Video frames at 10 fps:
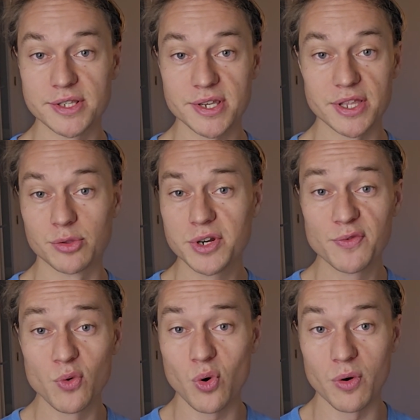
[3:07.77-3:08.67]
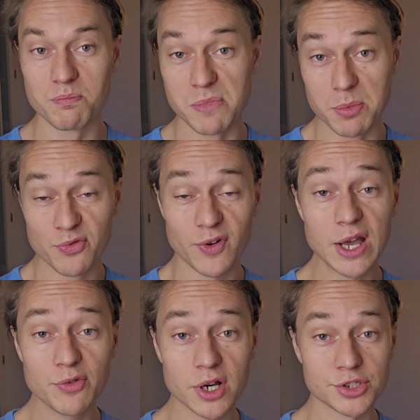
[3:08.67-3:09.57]
let's say 3, 4, maybe
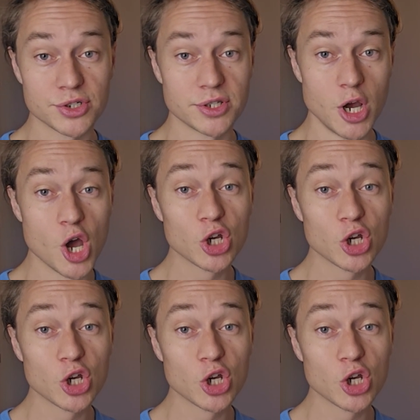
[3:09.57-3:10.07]
500